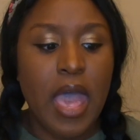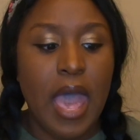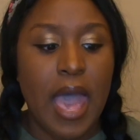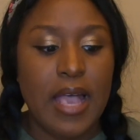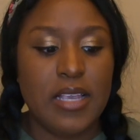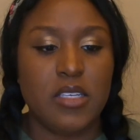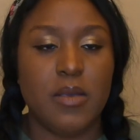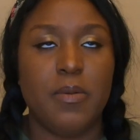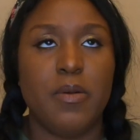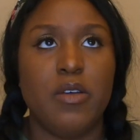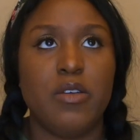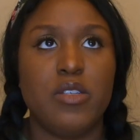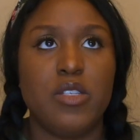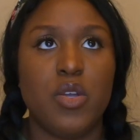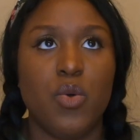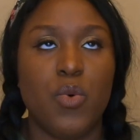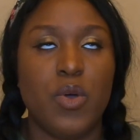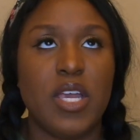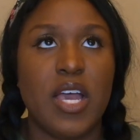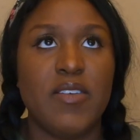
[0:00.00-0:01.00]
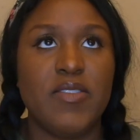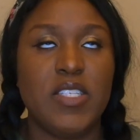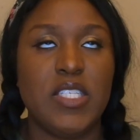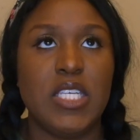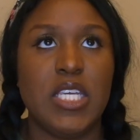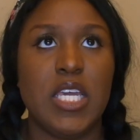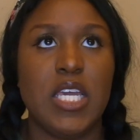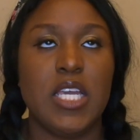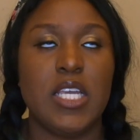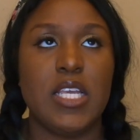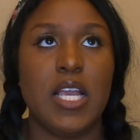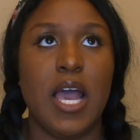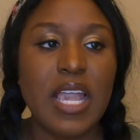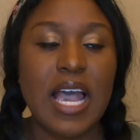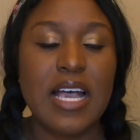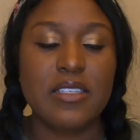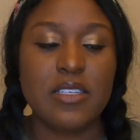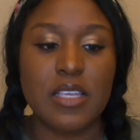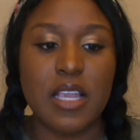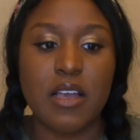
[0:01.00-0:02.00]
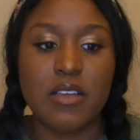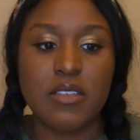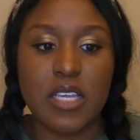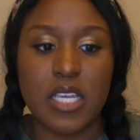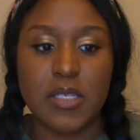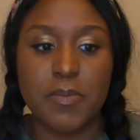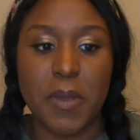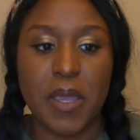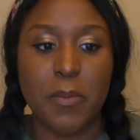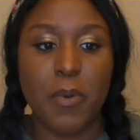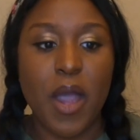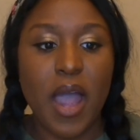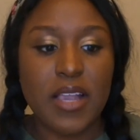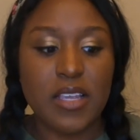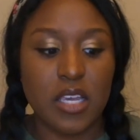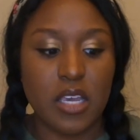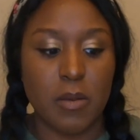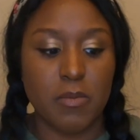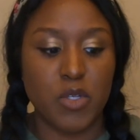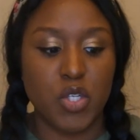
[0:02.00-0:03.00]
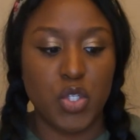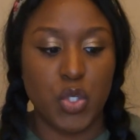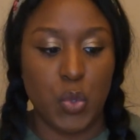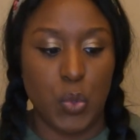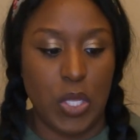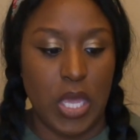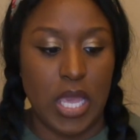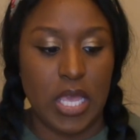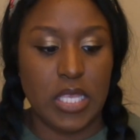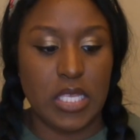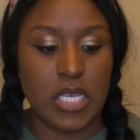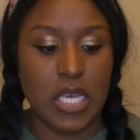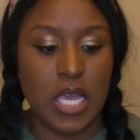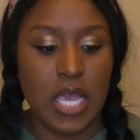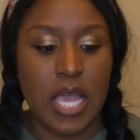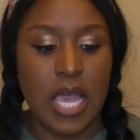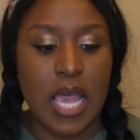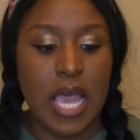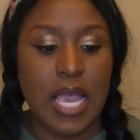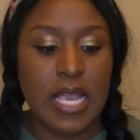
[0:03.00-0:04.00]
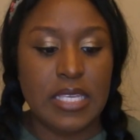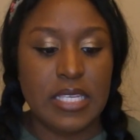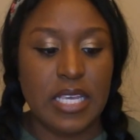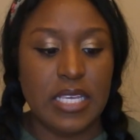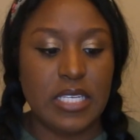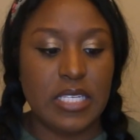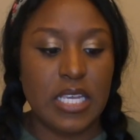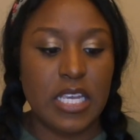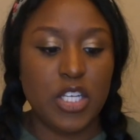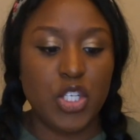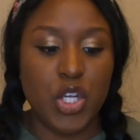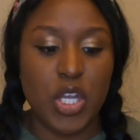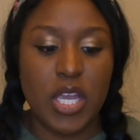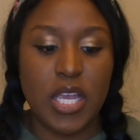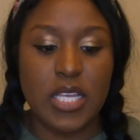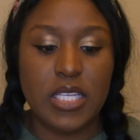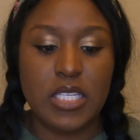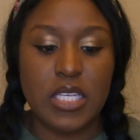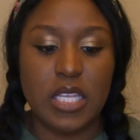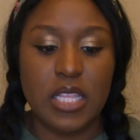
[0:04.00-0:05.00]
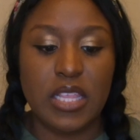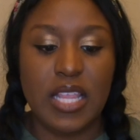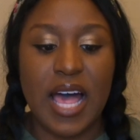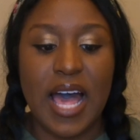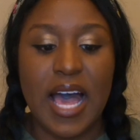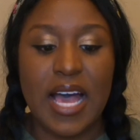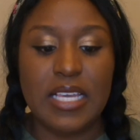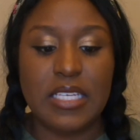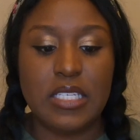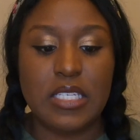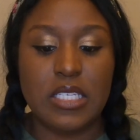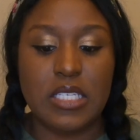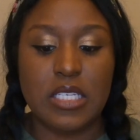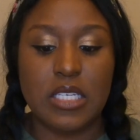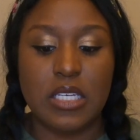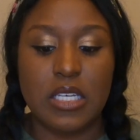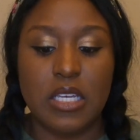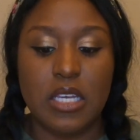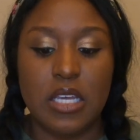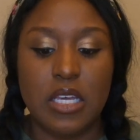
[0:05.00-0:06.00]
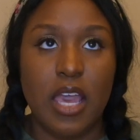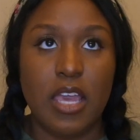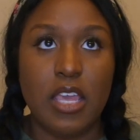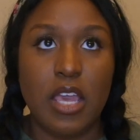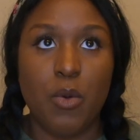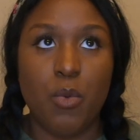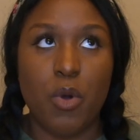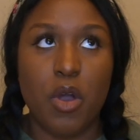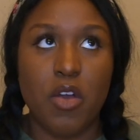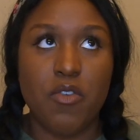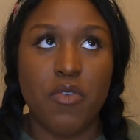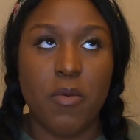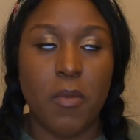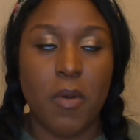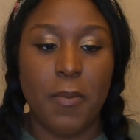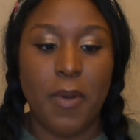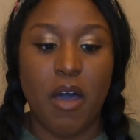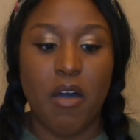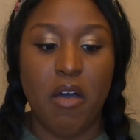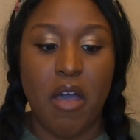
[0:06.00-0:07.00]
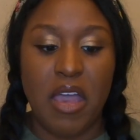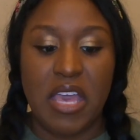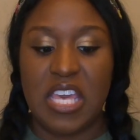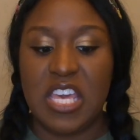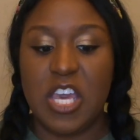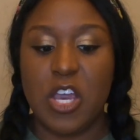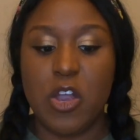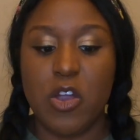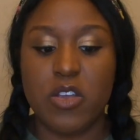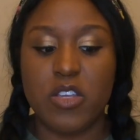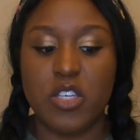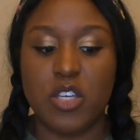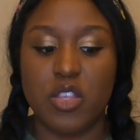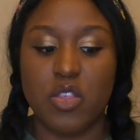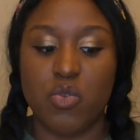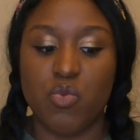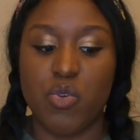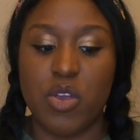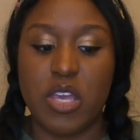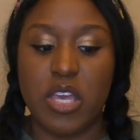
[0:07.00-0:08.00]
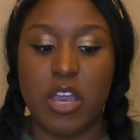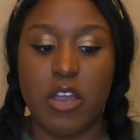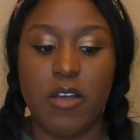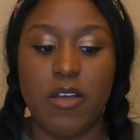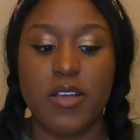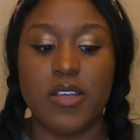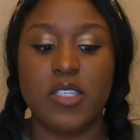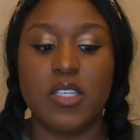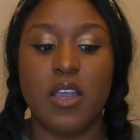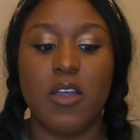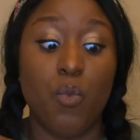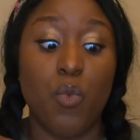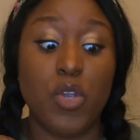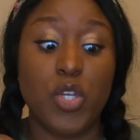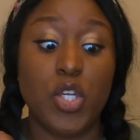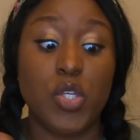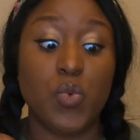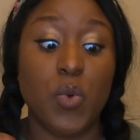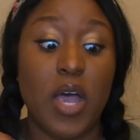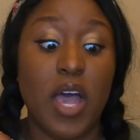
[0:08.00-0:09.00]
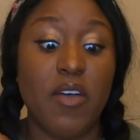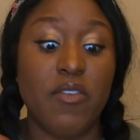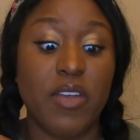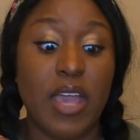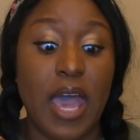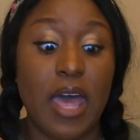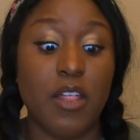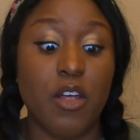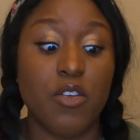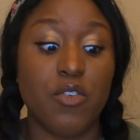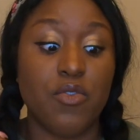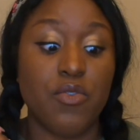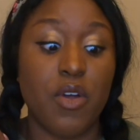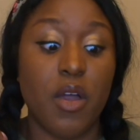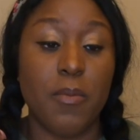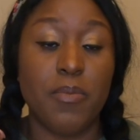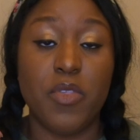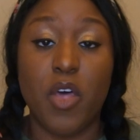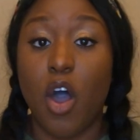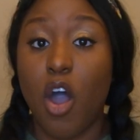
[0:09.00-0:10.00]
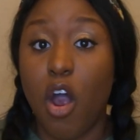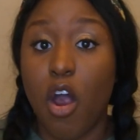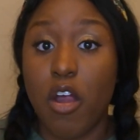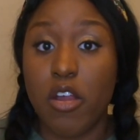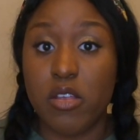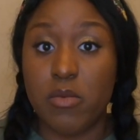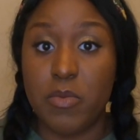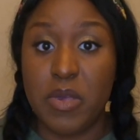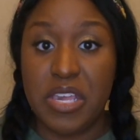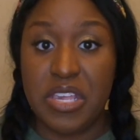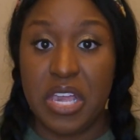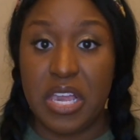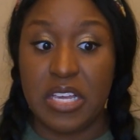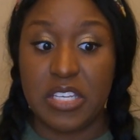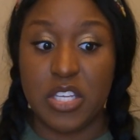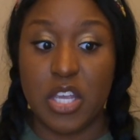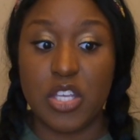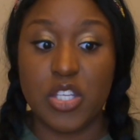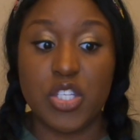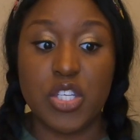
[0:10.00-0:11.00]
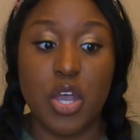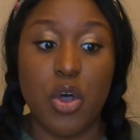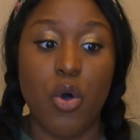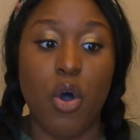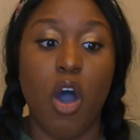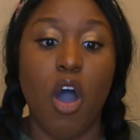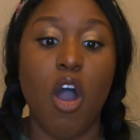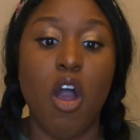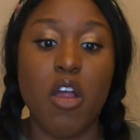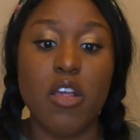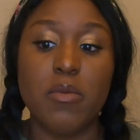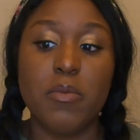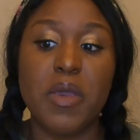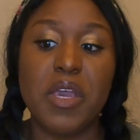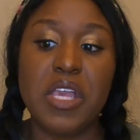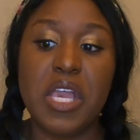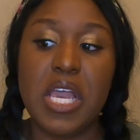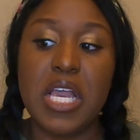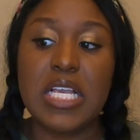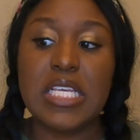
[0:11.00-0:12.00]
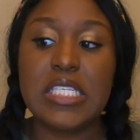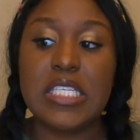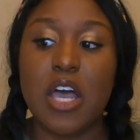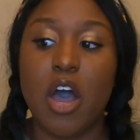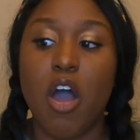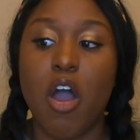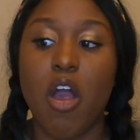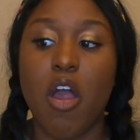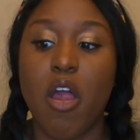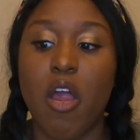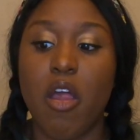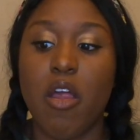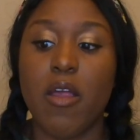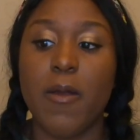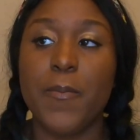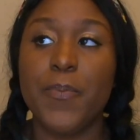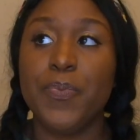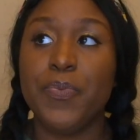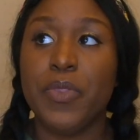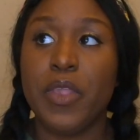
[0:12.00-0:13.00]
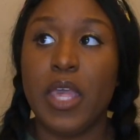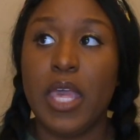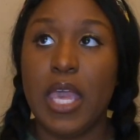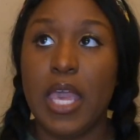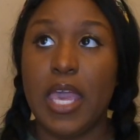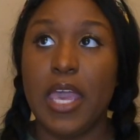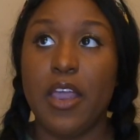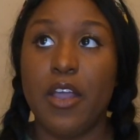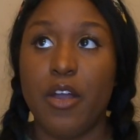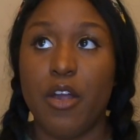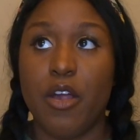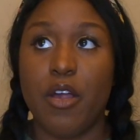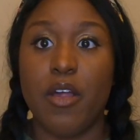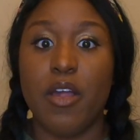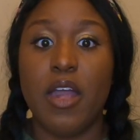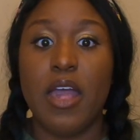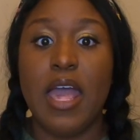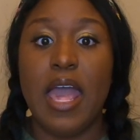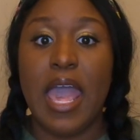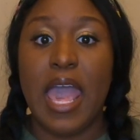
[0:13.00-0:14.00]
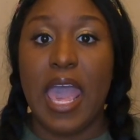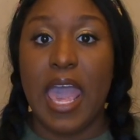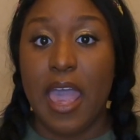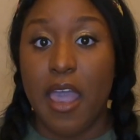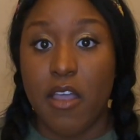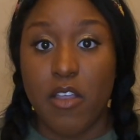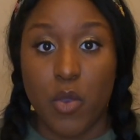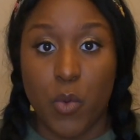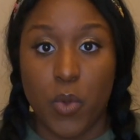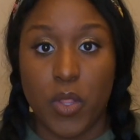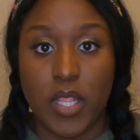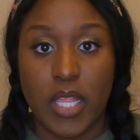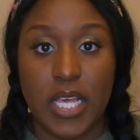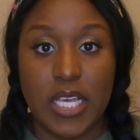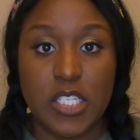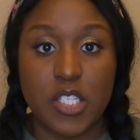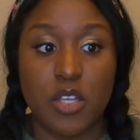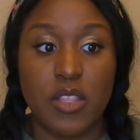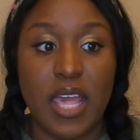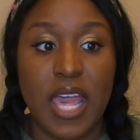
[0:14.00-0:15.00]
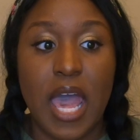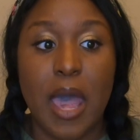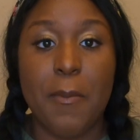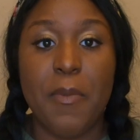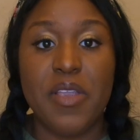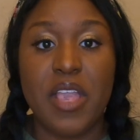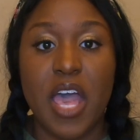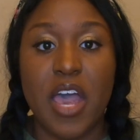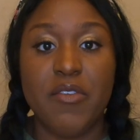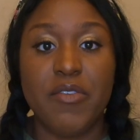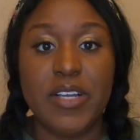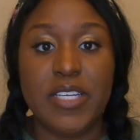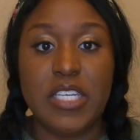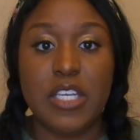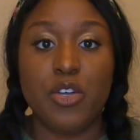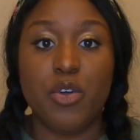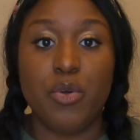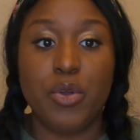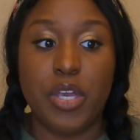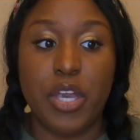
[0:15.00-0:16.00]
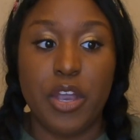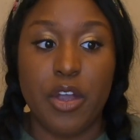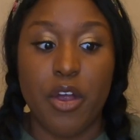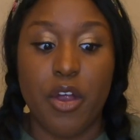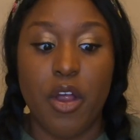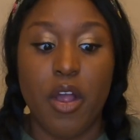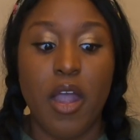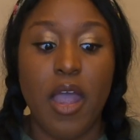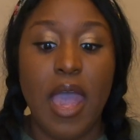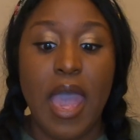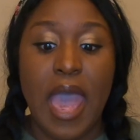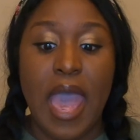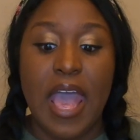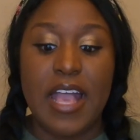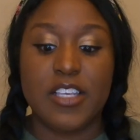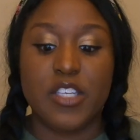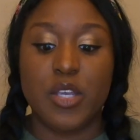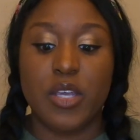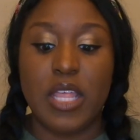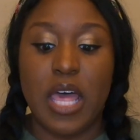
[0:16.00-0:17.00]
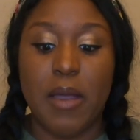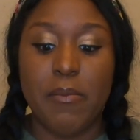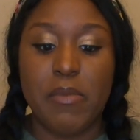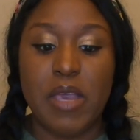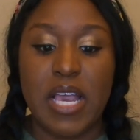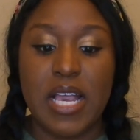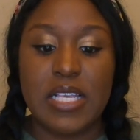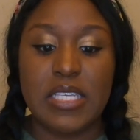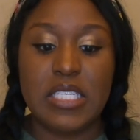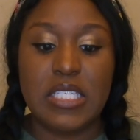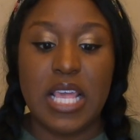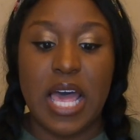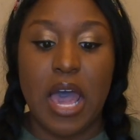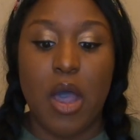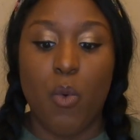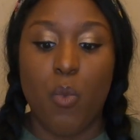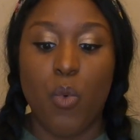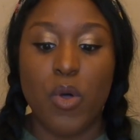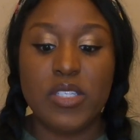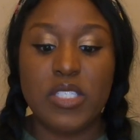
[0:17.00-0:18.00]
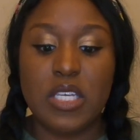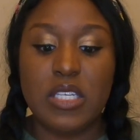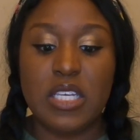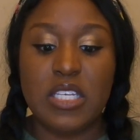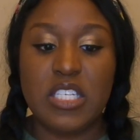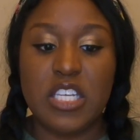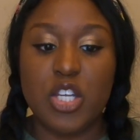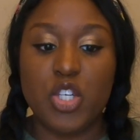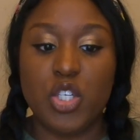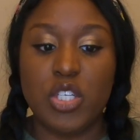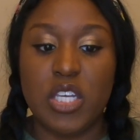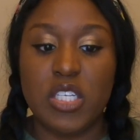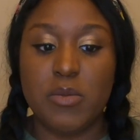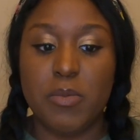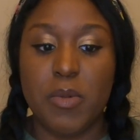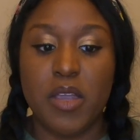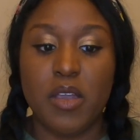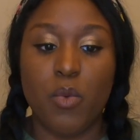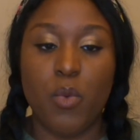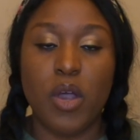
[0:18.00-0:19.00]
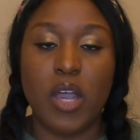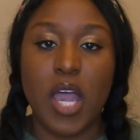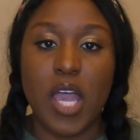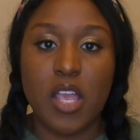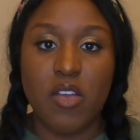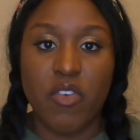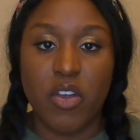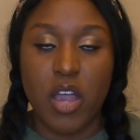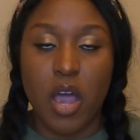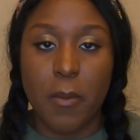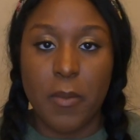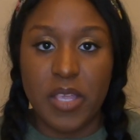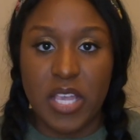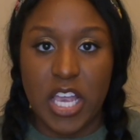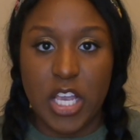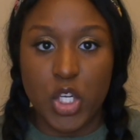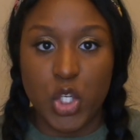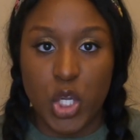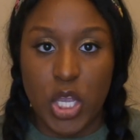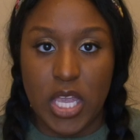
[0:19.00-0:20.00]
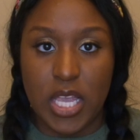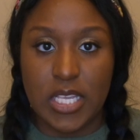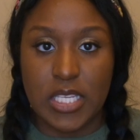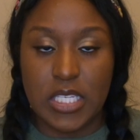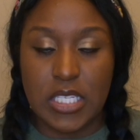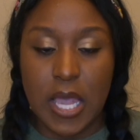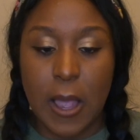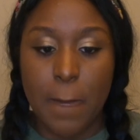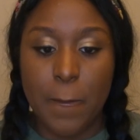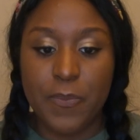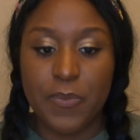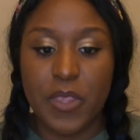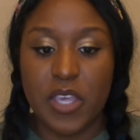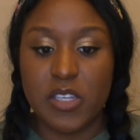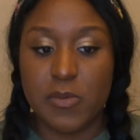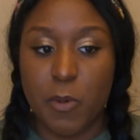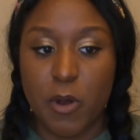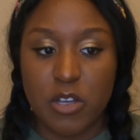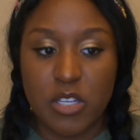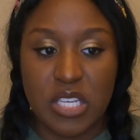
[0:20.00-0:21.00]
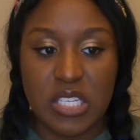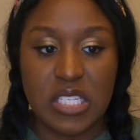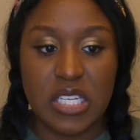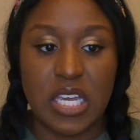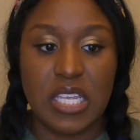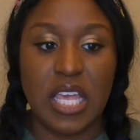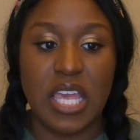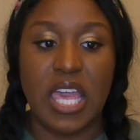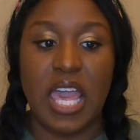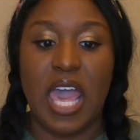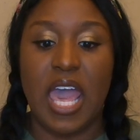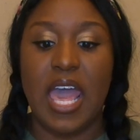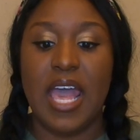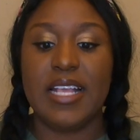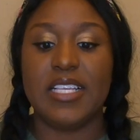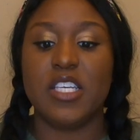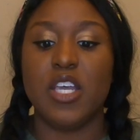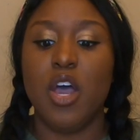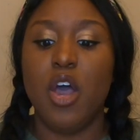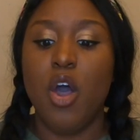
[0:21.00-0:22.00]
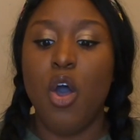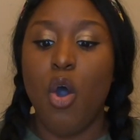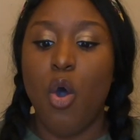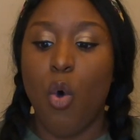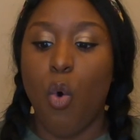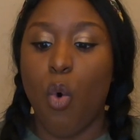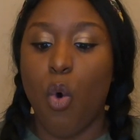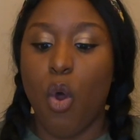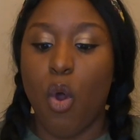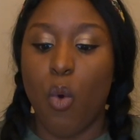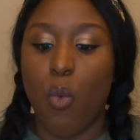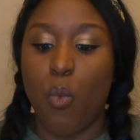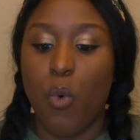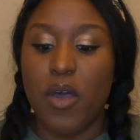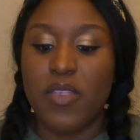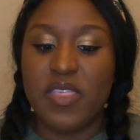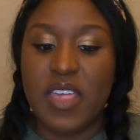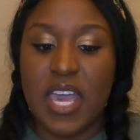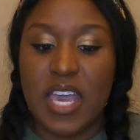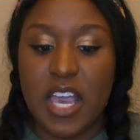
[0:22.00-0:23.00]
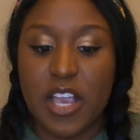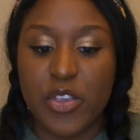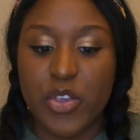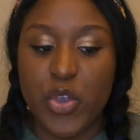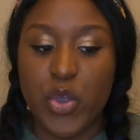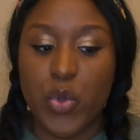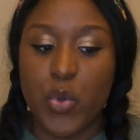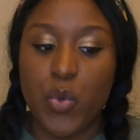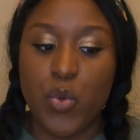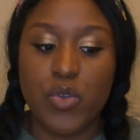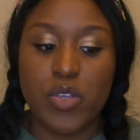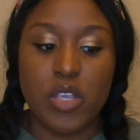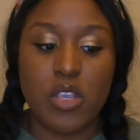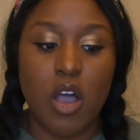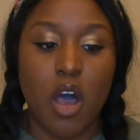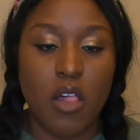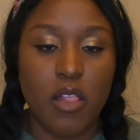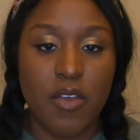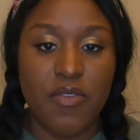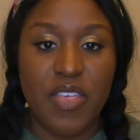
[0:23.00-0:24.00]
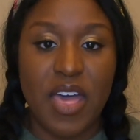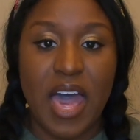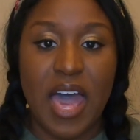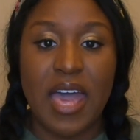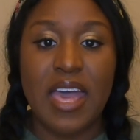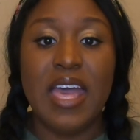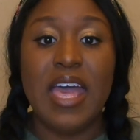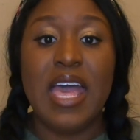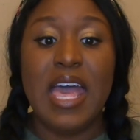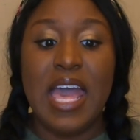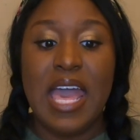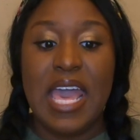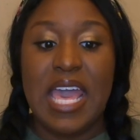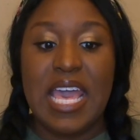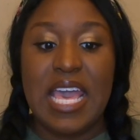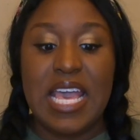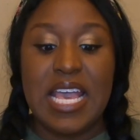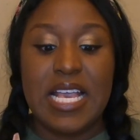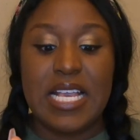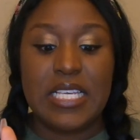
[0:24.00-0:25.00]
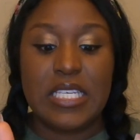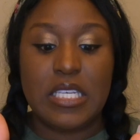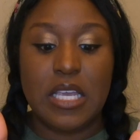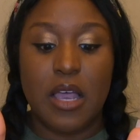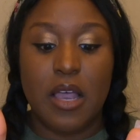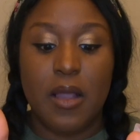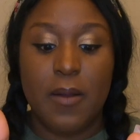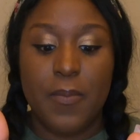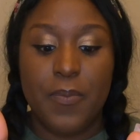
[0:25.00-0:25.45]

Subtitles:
As opposed to what I've seen as an LSSP practicum student, decisions last anywhere from about a year to 3 years, which is what I've gathered from the ARD meetings. And so ARD meetings are here annually, so they happen every single year. And so that means that once a decision is made on what kind of accommodations this person's going to get, or what they can use, and all of that is